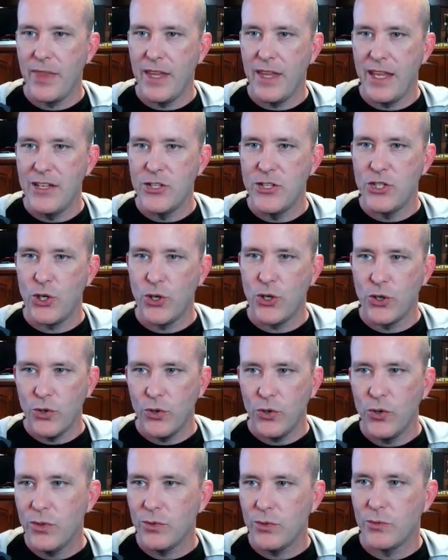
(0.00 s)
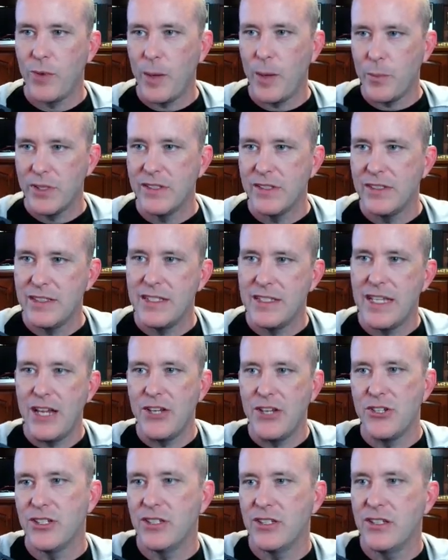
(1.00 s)
internal
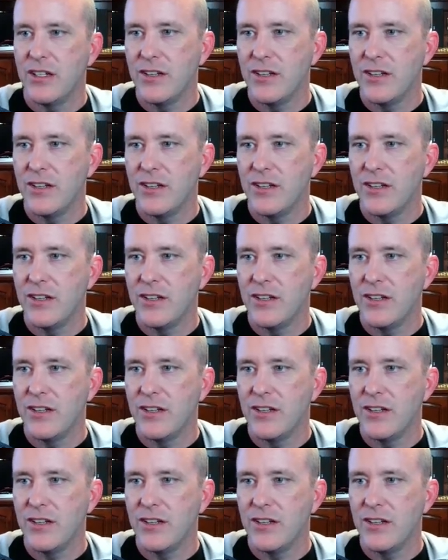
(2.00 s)
representation